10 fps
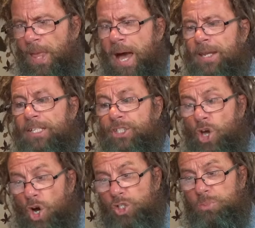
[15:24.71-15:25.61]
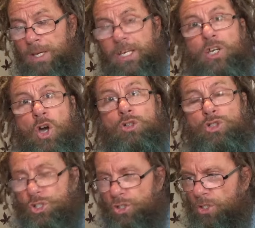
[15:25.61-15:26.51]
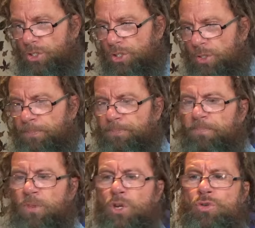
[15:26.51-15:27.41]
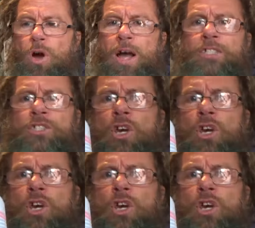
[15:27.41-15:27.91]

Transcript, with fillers: And it's cosmic consciousness. Christ